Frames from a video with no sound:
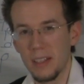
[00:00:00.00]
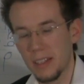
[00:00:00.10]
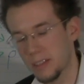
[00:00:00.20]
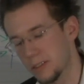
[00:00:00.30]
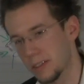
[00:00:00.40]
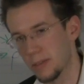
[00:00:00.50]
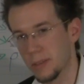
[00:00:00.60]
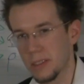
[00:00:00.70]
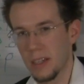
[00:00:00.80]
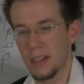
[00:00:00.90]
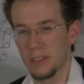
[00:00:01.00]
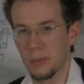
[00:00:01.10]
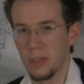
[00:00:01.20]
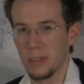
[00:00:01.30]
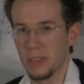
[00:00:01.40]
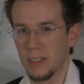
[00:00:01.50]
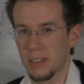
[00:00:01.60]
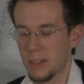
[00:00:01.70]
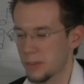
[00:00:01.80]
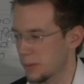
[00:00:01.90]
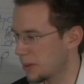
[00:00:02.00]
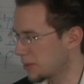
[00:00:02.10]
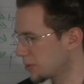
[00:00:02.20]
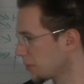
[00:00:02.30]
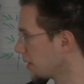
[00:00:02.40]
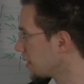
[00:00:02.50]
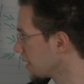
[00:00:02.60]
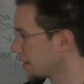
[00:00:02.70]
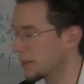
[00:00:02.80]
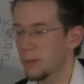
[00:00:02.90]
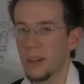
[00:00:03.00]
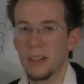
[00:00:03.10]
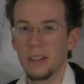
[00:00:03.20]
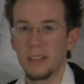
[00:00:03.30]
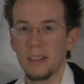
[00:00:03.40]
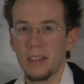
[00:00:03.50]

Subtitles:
Like there's different styles of music down the road as well that you write in.